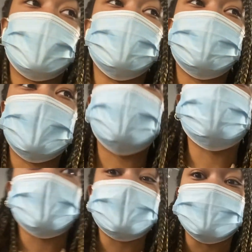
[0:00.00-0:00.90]
all of my
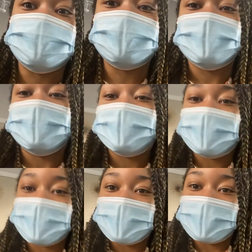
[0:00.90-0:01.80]
stress.
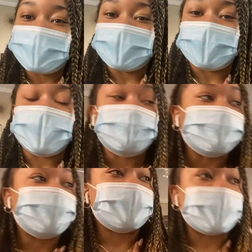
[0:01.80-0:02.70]
And like
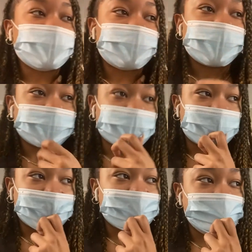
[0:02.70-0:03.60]
I'm really hoping that
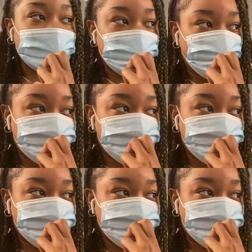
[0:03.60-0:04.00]
when I